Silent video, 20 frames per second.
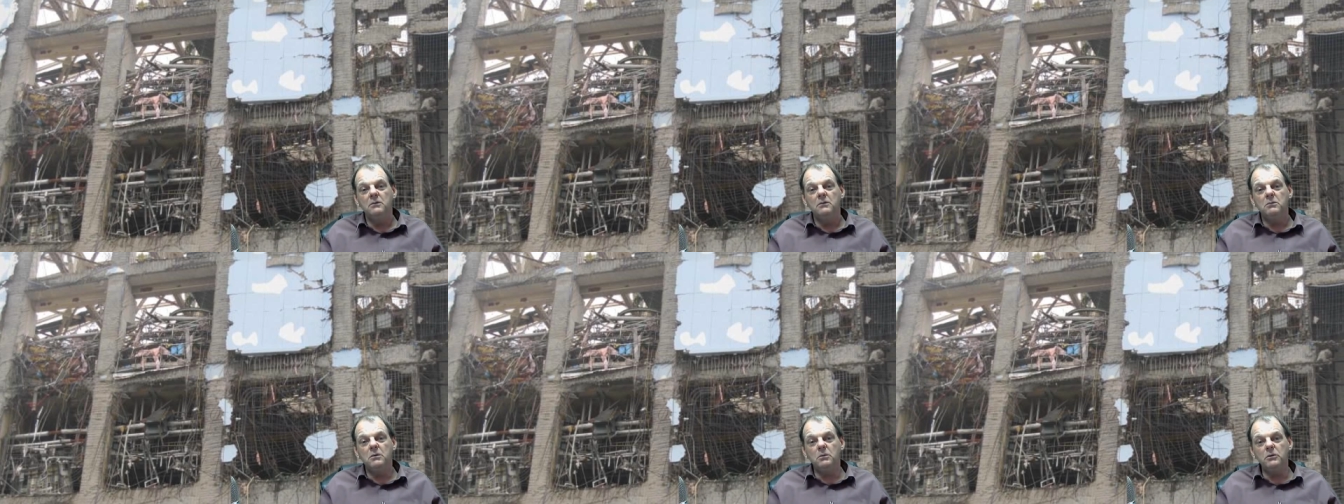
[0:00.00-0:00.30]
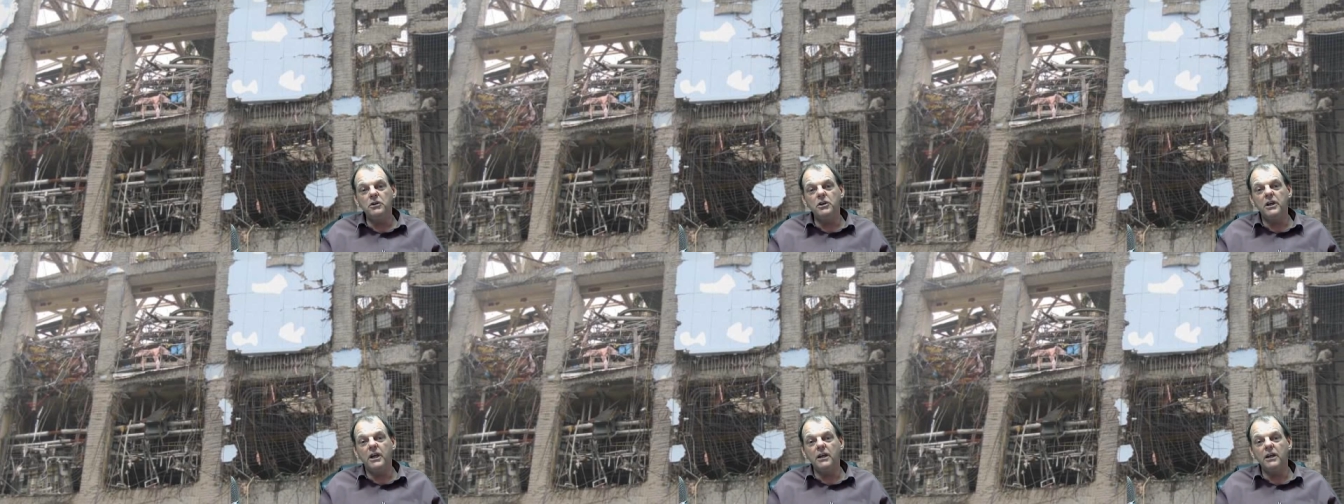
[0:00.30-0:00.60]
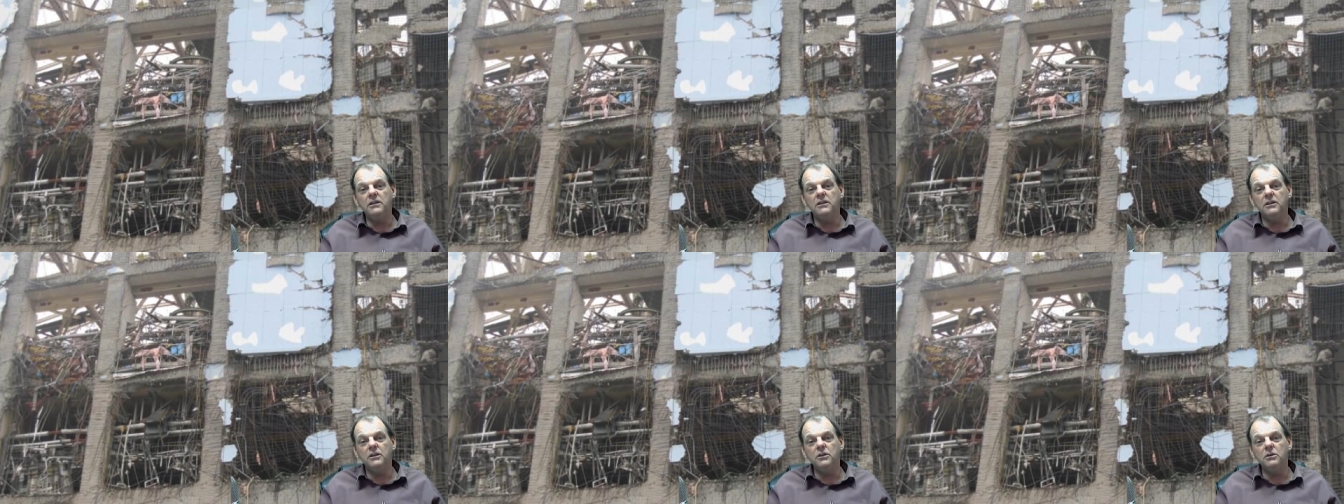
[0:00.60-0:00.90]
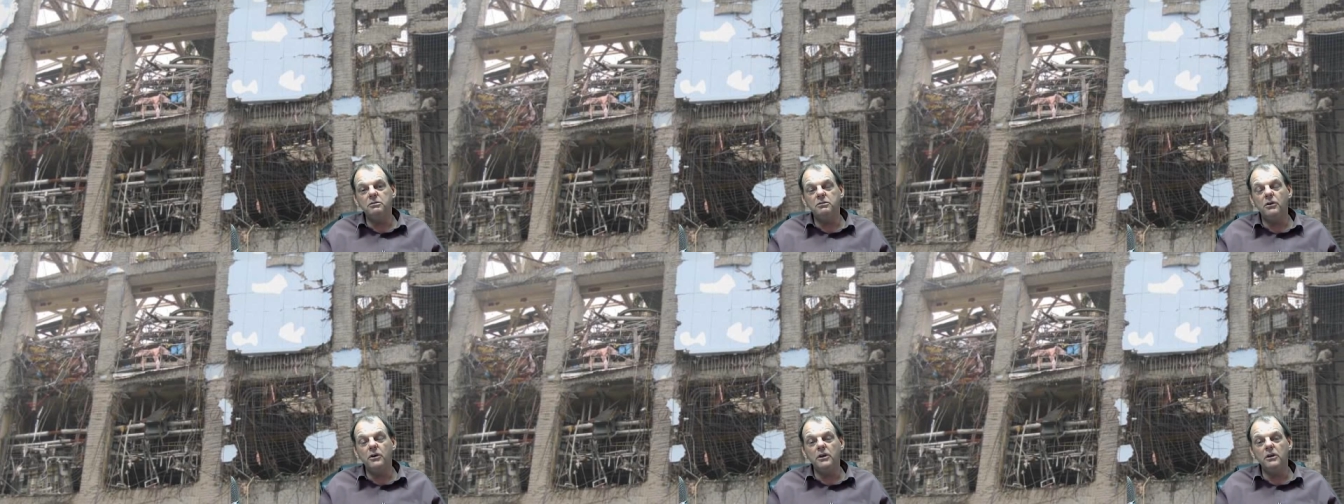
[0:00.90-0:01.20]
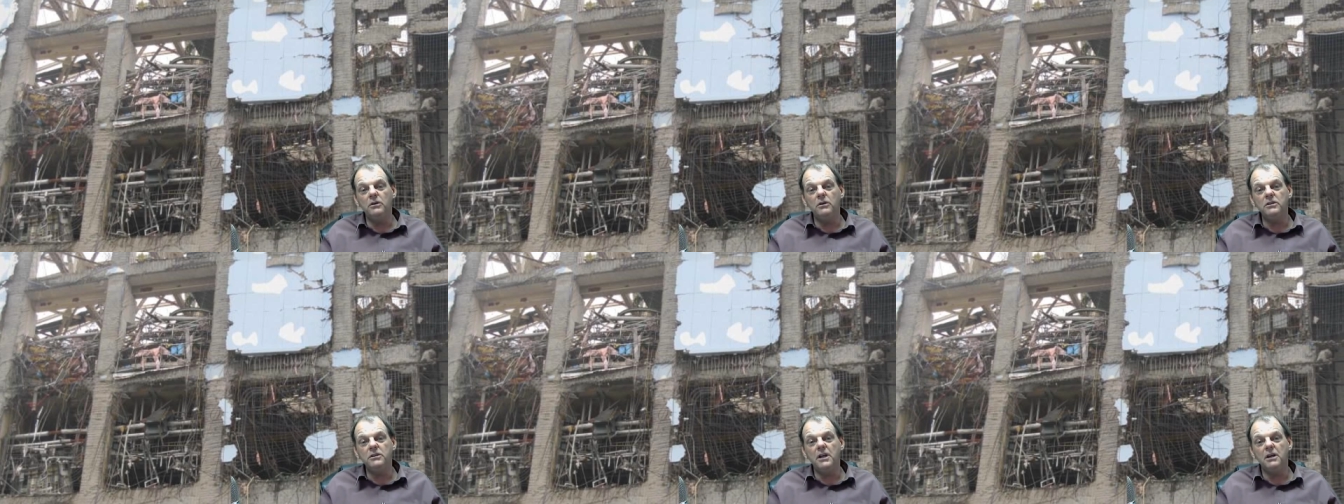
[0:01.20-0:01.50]
But when you get there, you
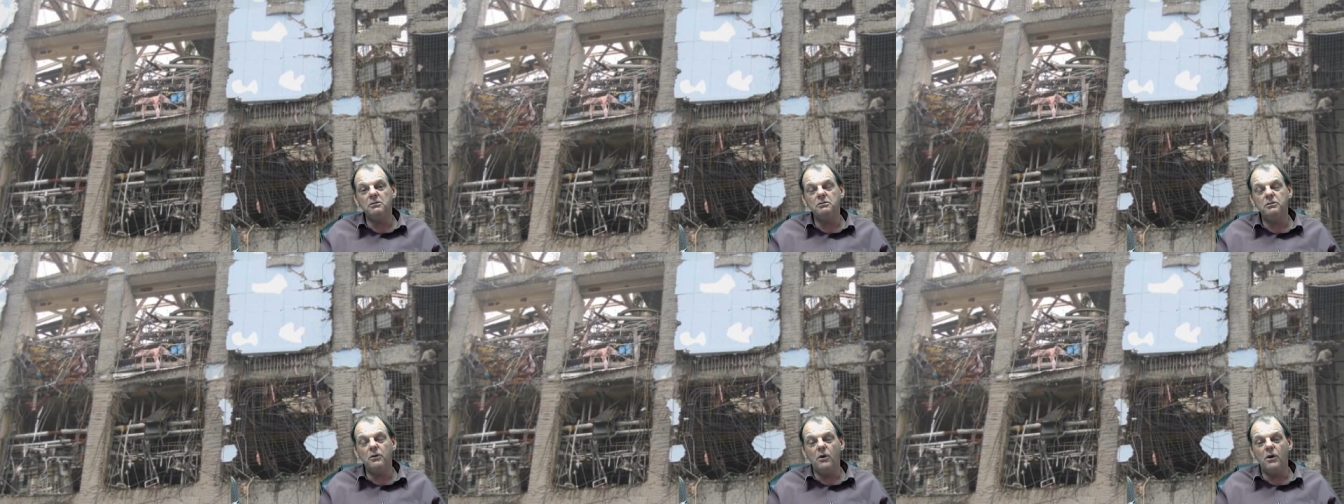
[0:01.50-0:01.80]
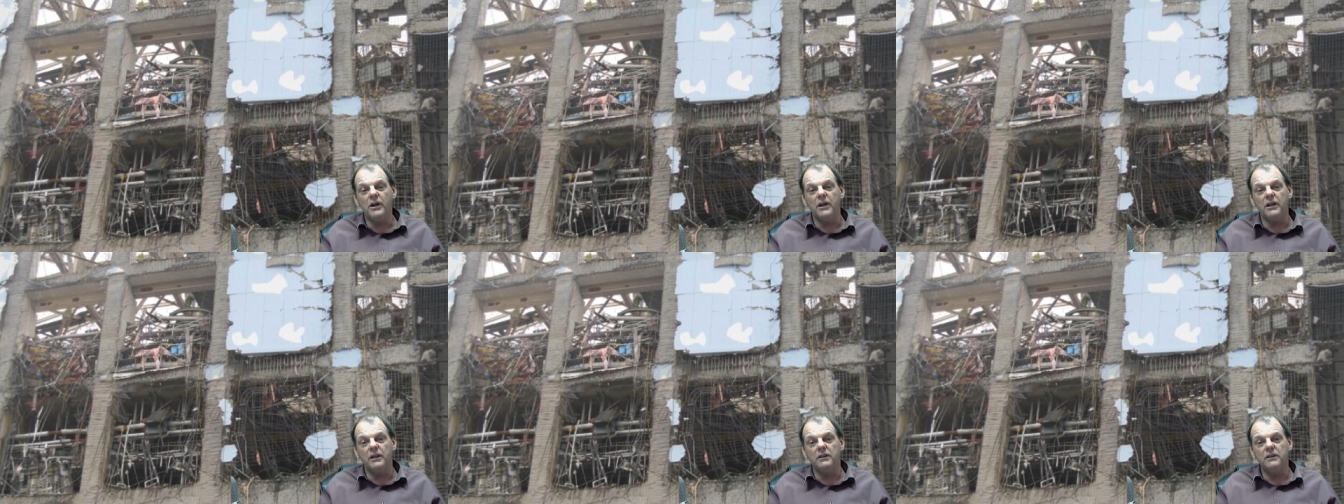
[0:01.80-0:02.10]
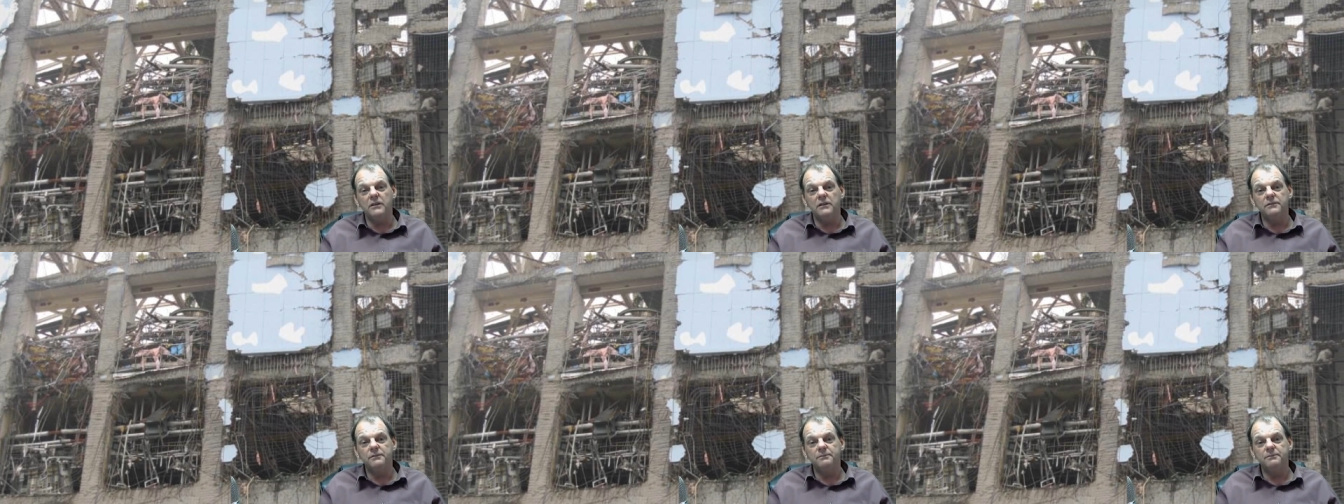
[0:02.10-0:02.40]
find out it's not fine.